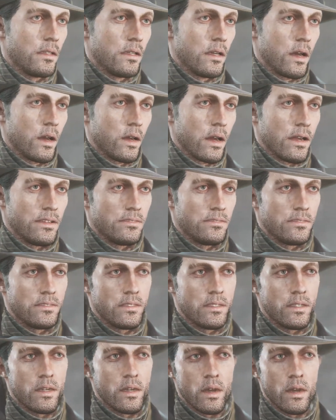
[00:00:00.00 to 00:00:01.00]
All right. That weird
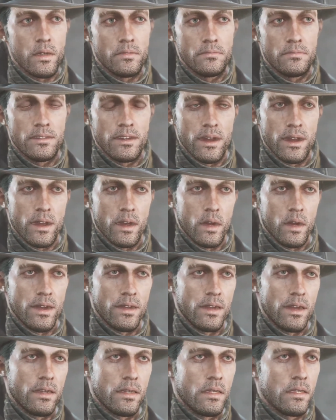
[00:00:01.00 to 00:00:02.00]
fucked up Color dude. me
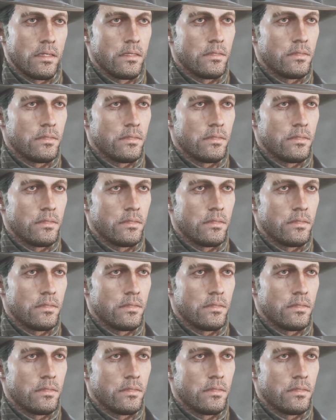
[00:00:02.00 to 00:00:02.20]
interested.